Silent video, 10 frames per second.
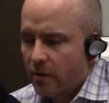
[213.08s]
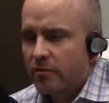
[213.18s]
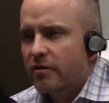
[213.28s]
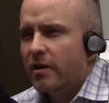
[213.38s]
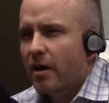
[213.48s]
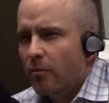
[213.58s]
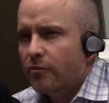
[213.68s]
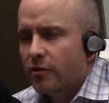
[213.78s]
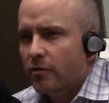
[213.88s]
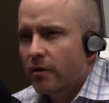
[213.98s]
has he
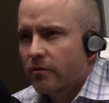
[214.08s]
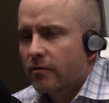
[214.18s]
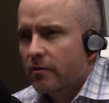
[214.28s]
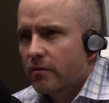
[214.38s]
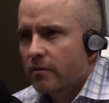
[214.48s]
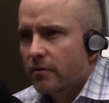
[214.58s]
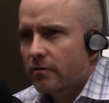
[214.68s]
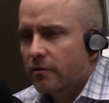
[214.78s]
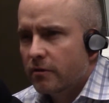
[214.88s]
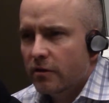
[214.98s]
helped you
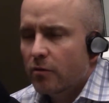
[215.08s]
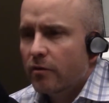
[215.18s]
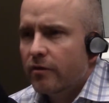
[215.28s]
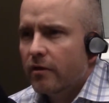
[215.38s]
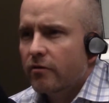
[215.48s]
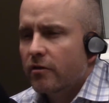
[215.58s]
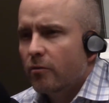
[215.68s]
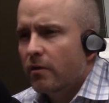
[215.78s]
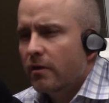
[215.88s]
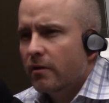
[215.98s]
to deal with this?
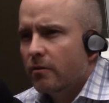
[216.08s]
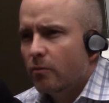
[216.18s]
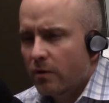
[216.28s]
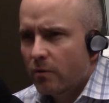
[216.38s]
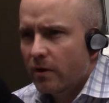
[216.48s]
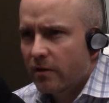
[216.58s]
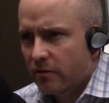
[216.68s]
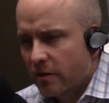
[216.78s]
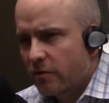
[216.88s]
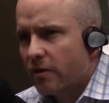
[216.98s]
And what
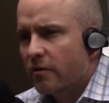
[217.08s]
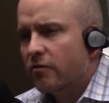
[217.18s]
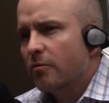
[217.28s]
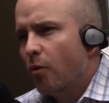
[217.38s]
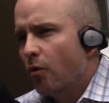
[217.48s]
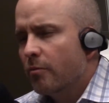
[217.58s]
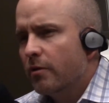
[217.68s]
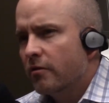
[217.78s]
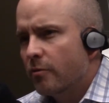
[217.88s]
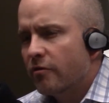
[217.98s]
is, you said support,
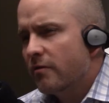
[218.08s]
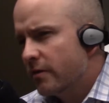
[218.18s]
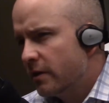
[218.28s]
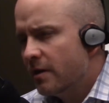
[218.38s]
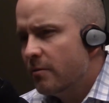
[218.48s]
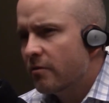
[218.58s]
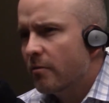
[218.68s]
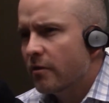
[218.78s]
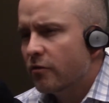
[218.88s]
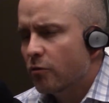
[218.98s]
but specifically give me some
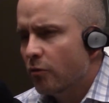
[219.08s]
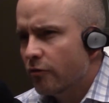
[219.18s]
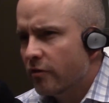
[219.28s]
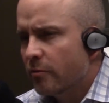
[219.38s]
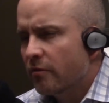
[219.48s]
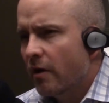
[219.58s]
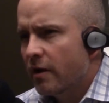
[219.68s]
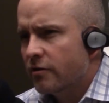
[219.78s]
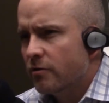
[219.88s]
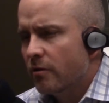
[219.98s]
of the tools he's
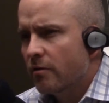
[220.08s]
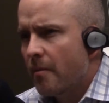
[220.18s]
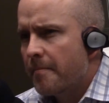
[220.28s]
provided you with.